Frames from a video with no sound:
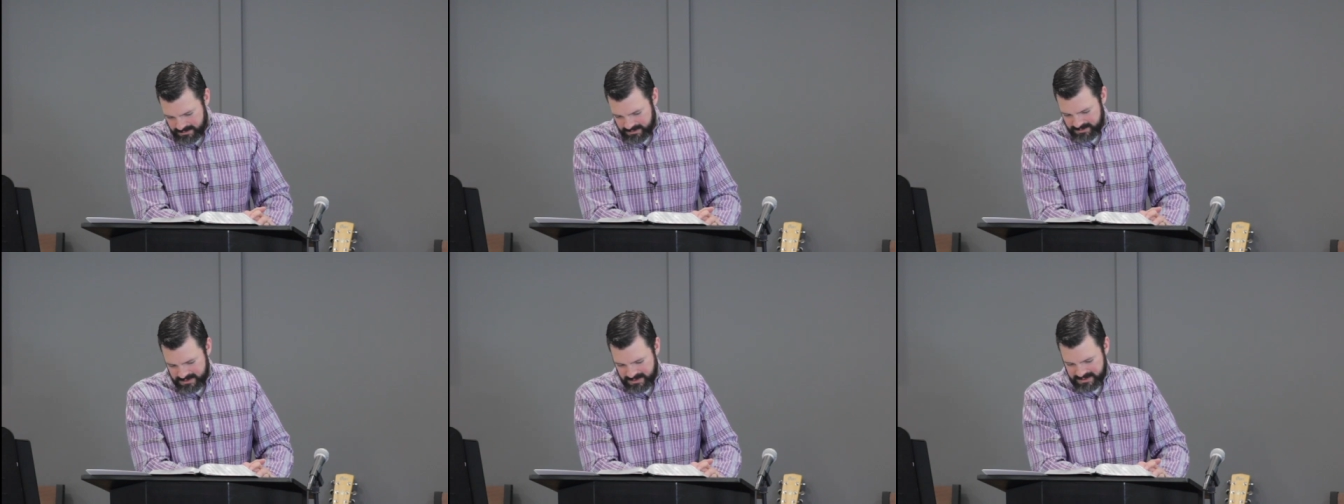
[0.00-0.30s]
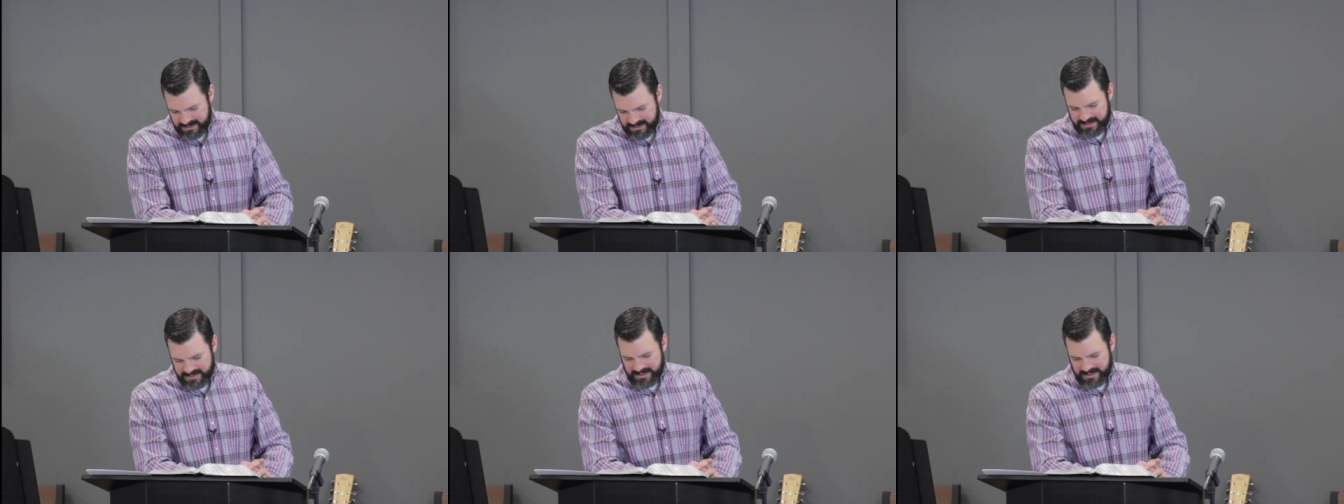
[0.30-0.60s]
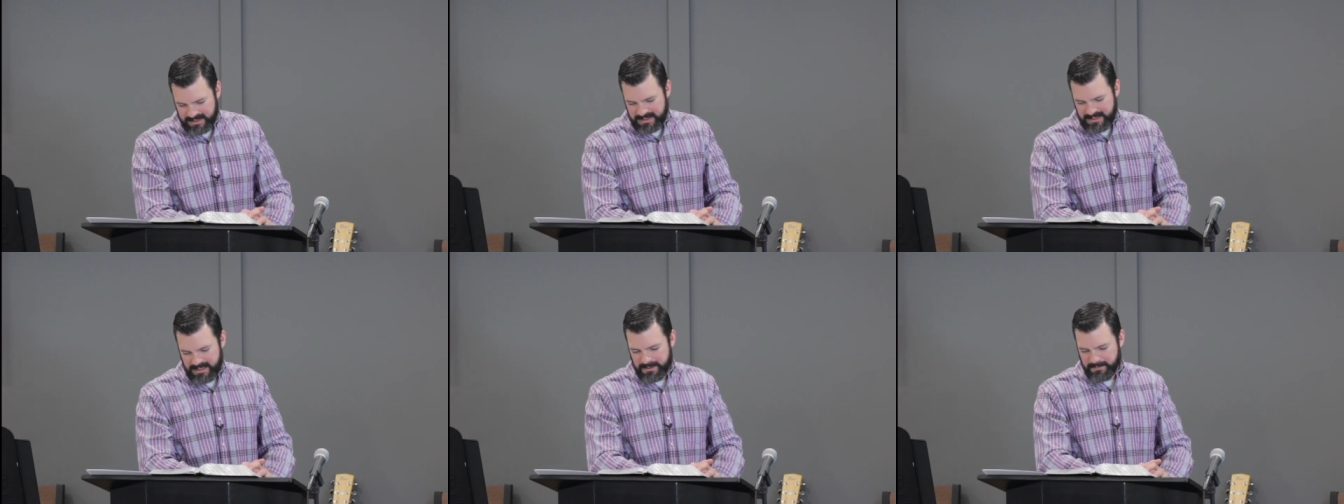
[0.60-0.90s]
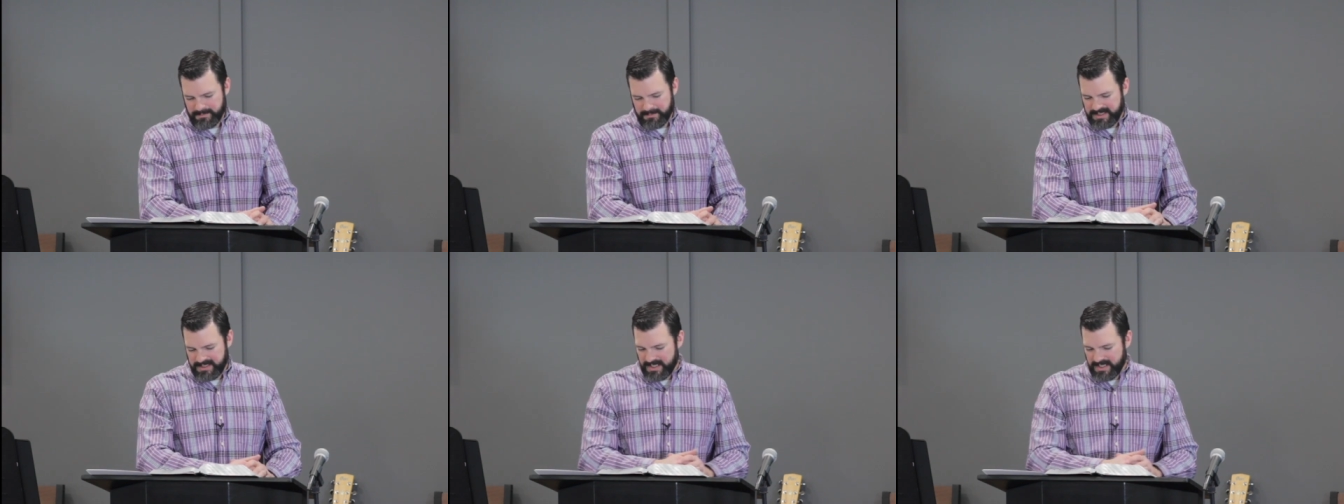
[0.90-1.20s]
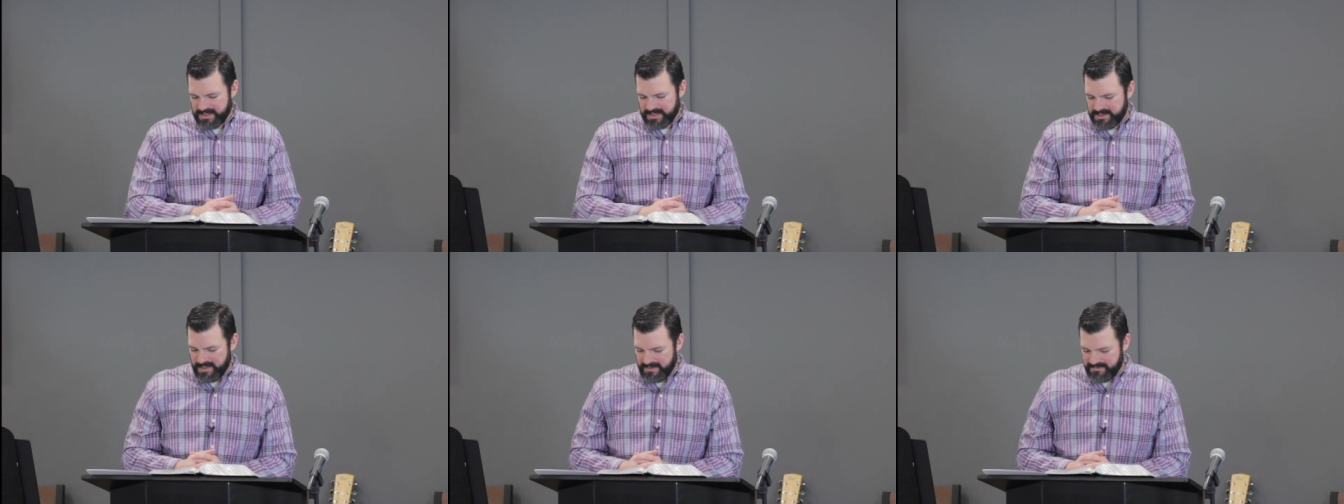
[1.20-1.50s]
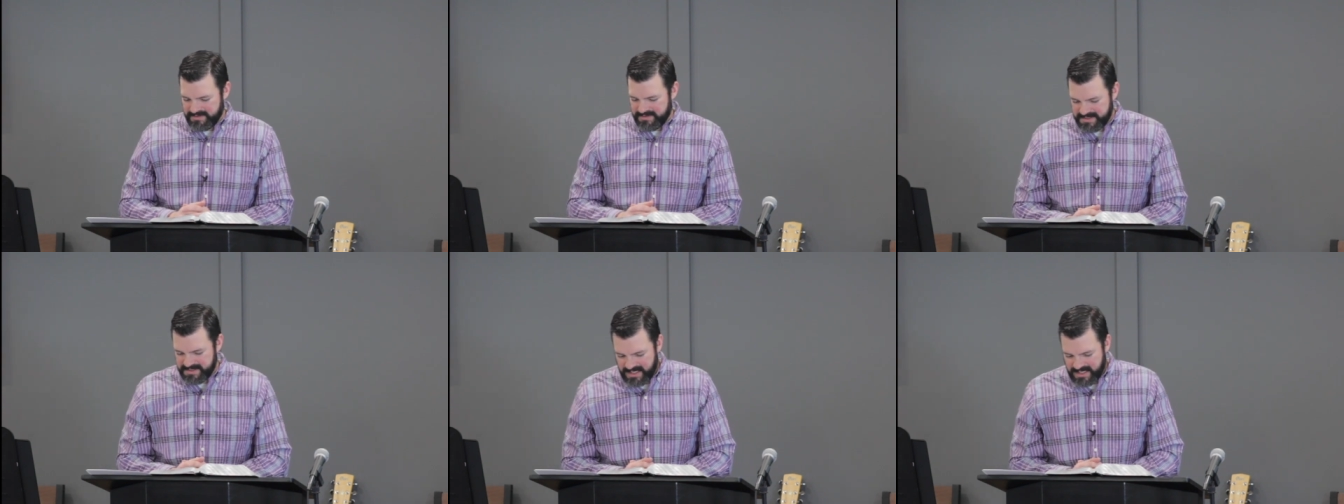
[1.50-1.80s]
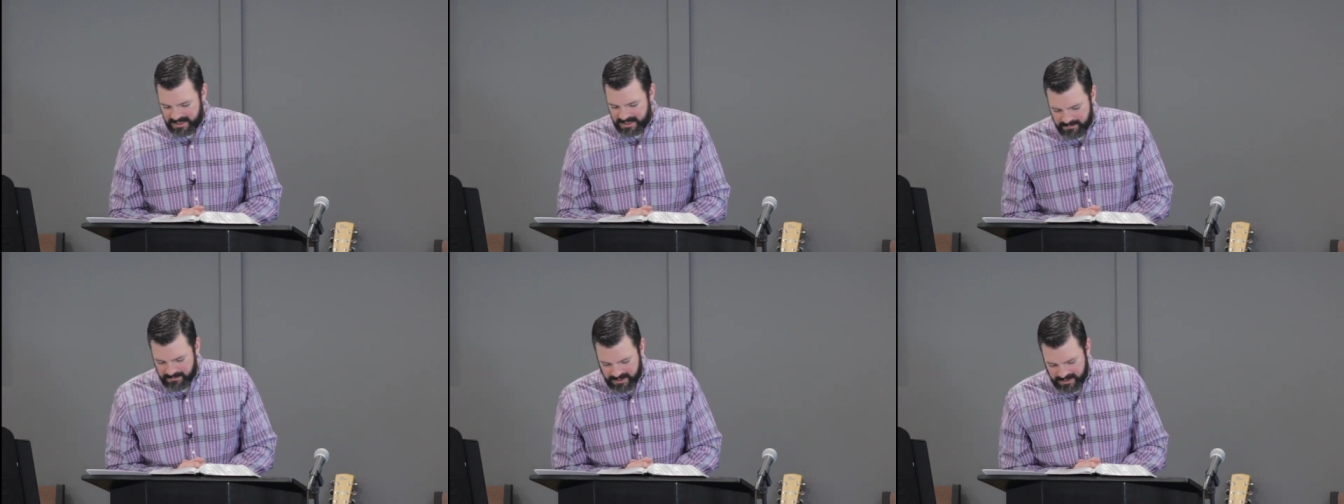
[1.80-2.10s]
Jesus said to him, Because you have
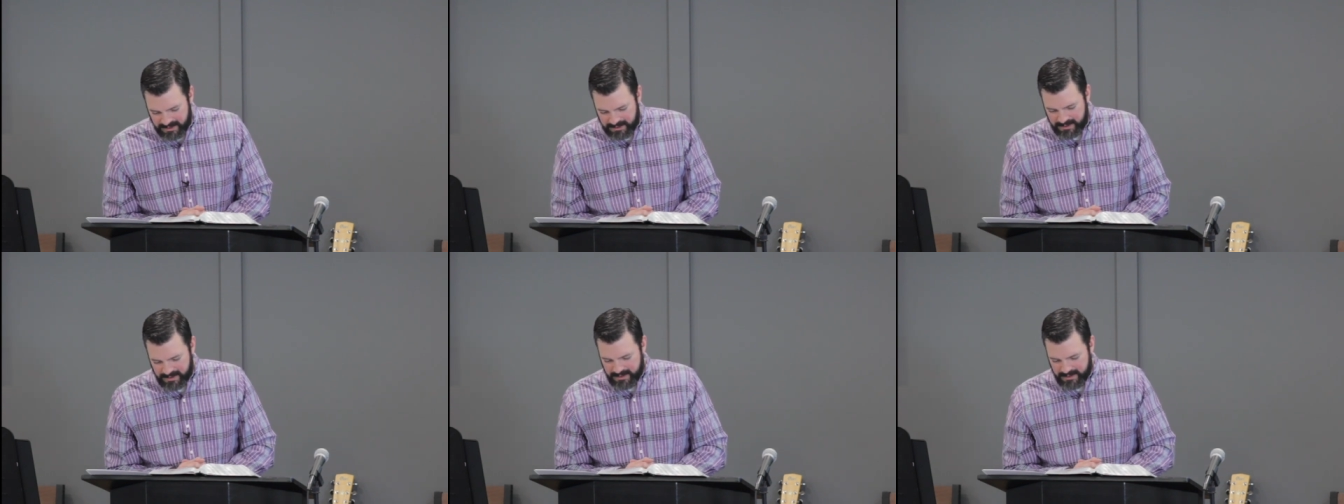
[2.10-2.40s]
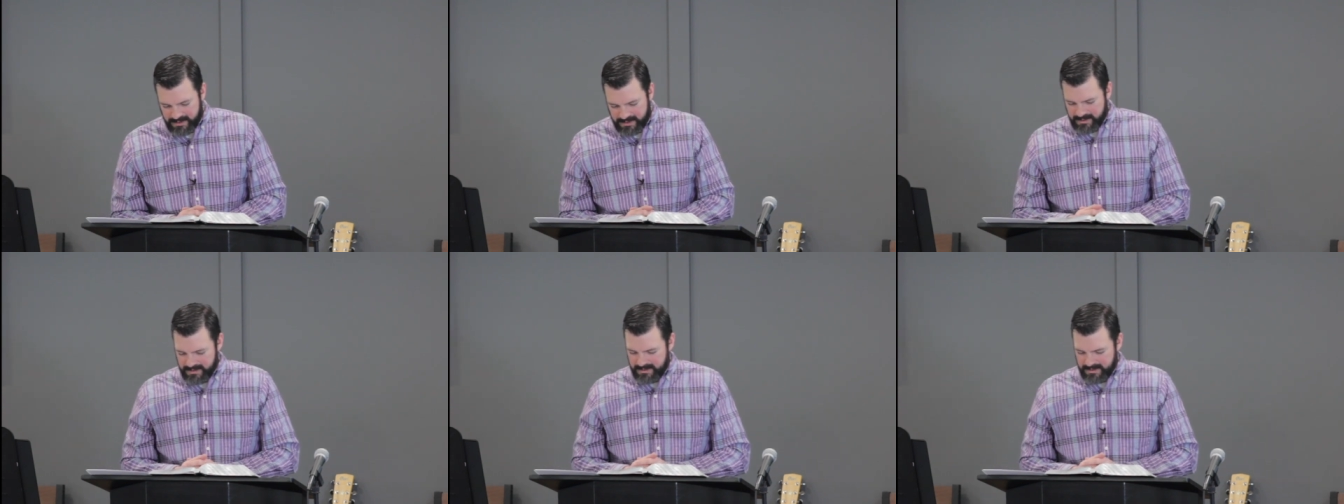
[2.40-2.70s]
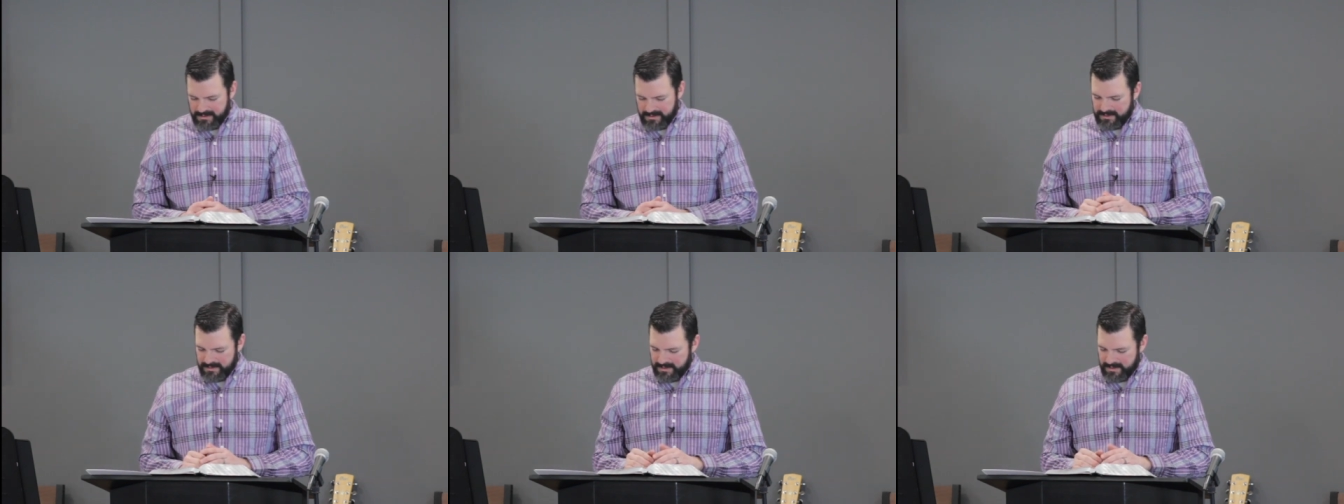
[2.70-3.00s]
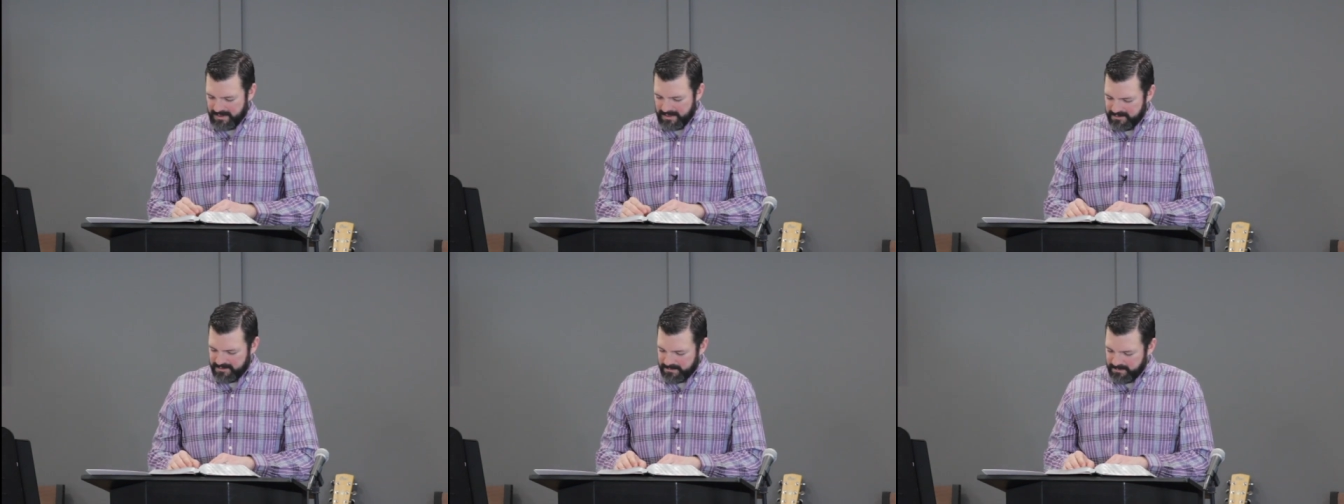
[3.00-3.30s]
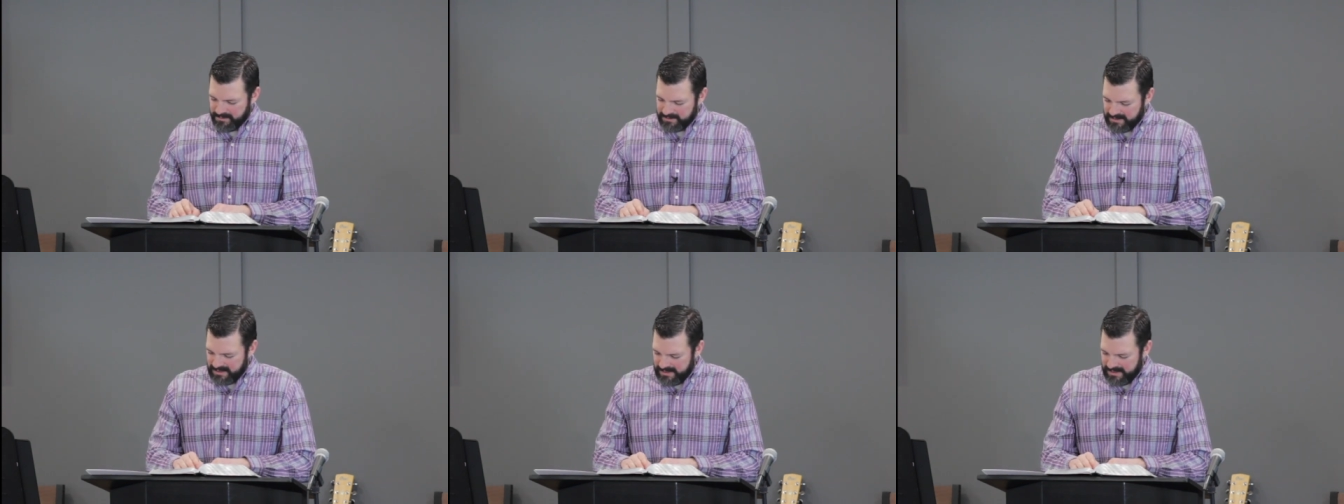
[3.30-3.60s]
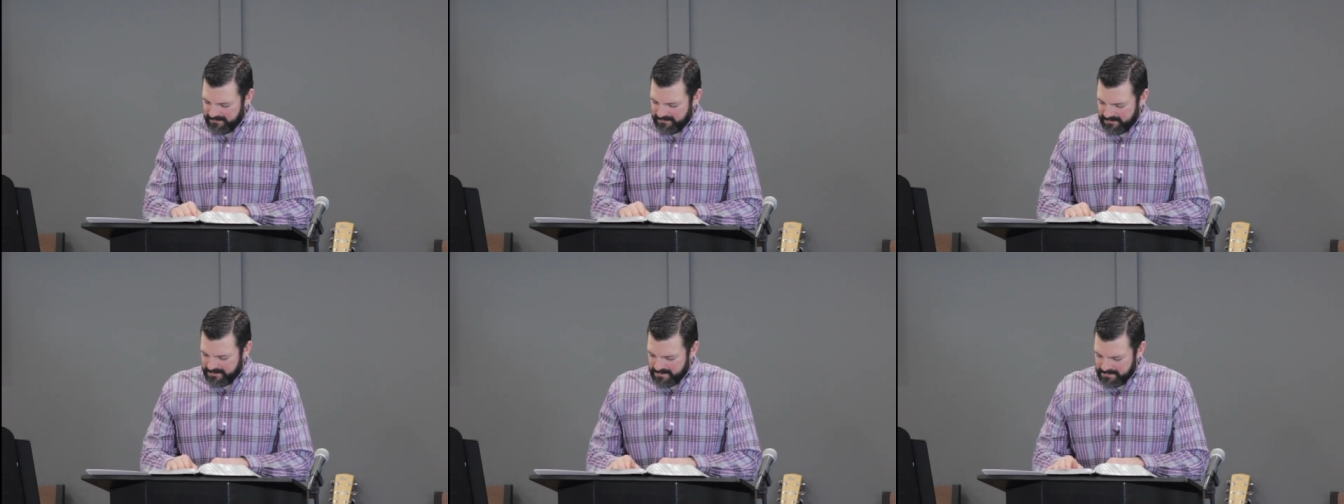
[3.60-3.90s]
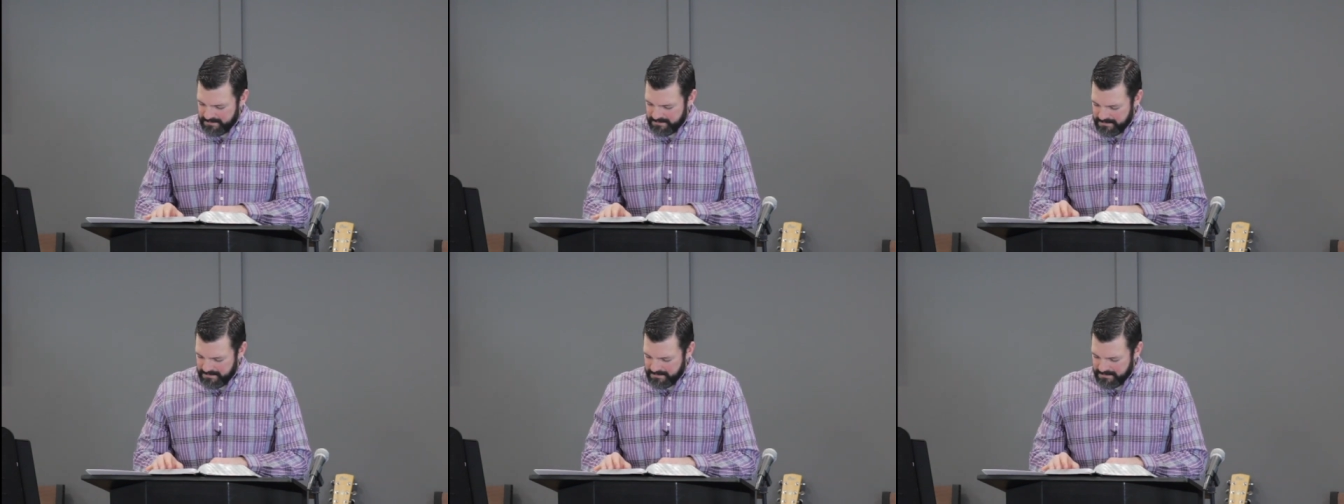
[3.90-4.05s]
seen me, have you believed?